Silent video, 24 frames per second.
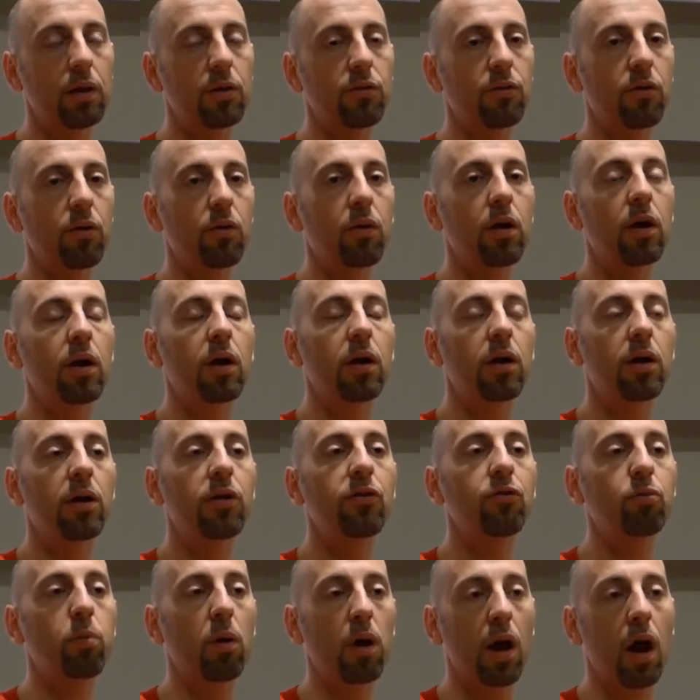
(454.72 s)
So
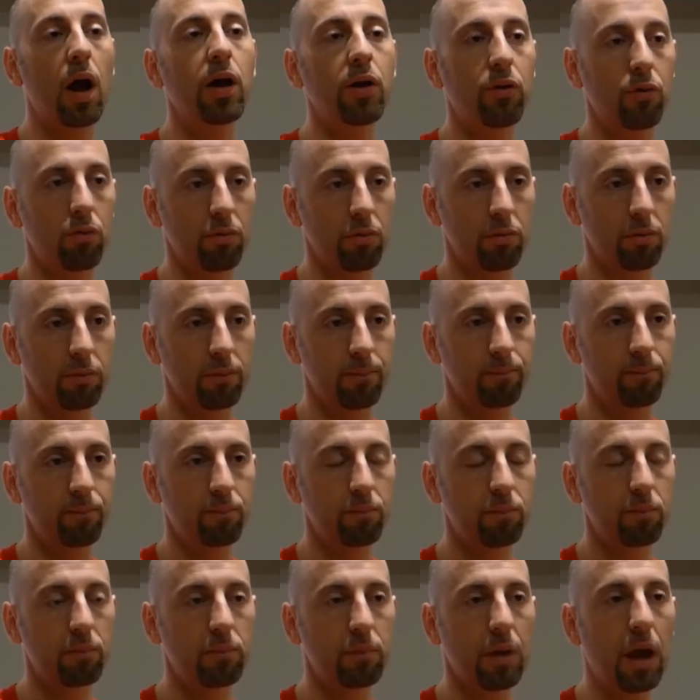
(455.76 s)
here's what I do.
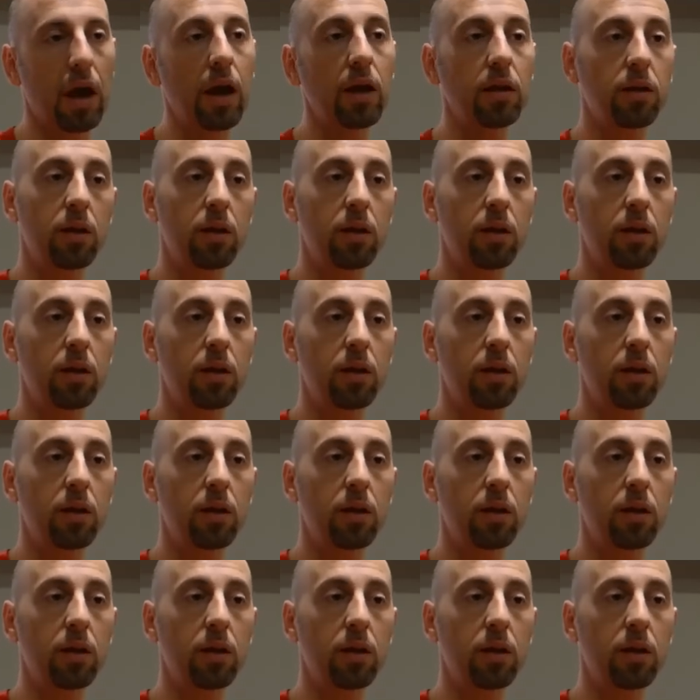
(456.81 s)
I